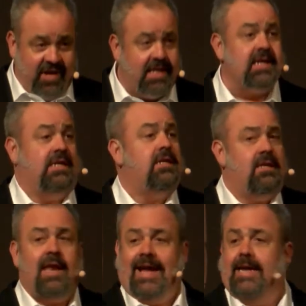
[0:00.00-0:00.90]
treat it
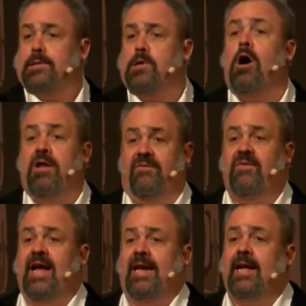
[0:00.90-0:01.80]
like it's got a
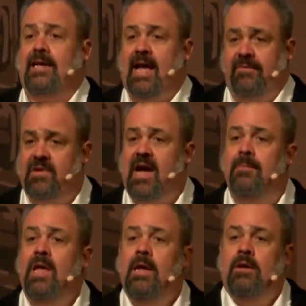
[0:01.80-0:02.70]
finite
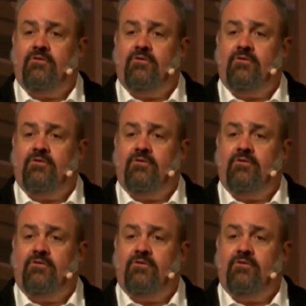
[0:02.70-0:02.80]
lifetime.